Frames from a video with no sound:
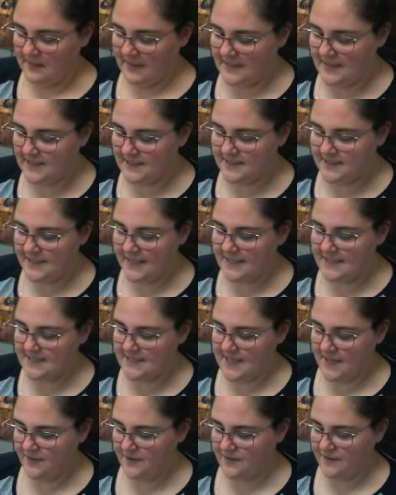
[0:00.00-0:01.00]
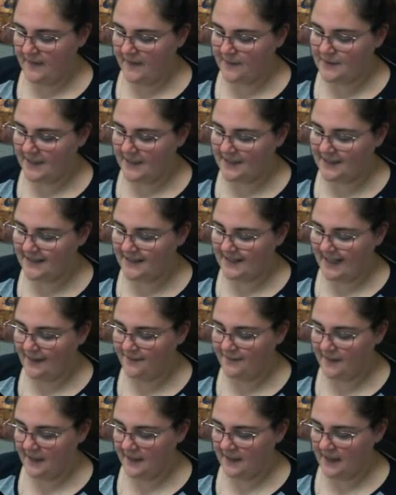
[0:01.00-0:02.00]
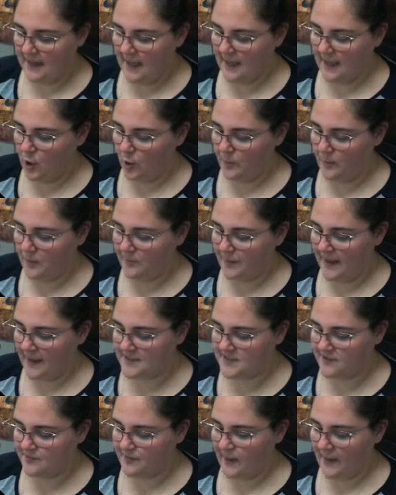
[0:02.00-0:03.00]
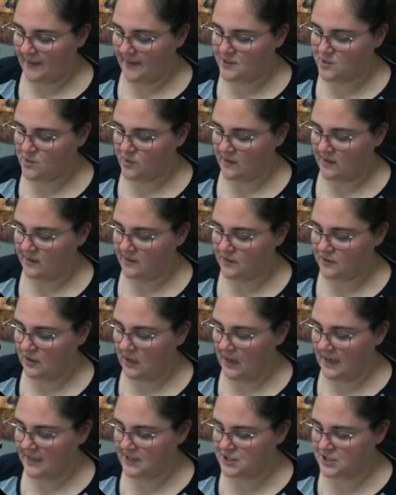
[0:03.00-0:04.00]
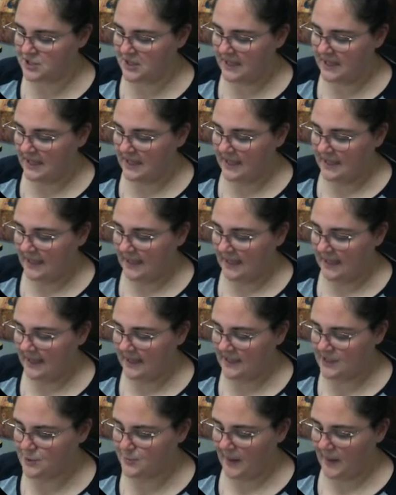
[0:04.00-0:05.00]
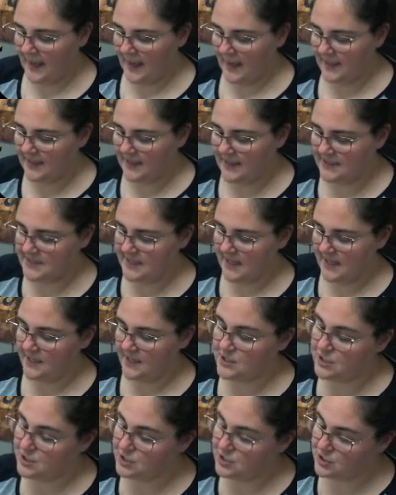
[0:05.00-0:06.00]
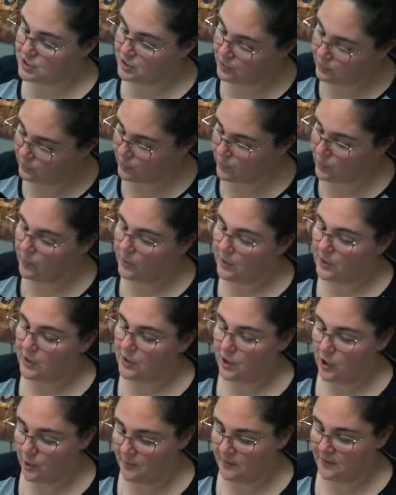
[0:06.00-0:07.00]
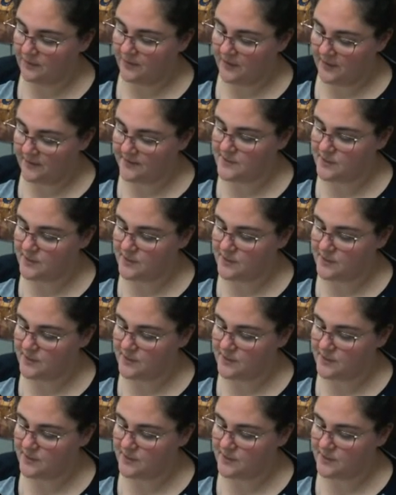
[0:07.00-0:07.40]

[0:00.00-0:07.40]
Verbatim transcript: it says David found 11 unopened bags of potting soil in the garage. Each bag contained two cubic feet of